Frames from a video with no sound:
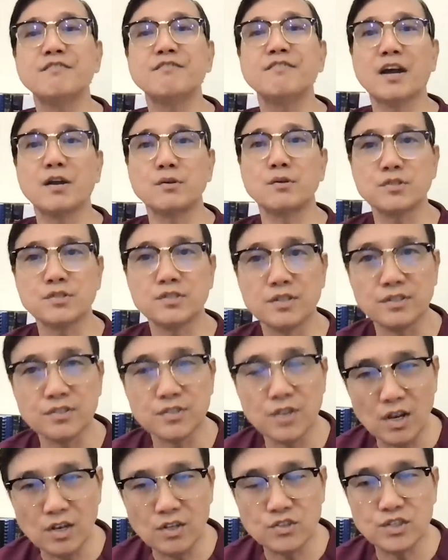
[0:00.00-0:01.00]
virus
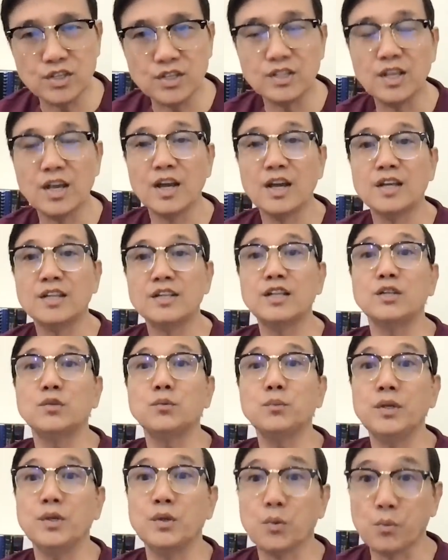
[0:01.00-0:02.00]
technology that
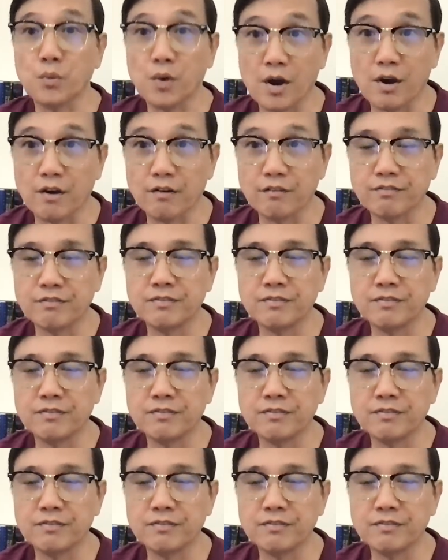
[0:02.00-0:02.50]
we know of.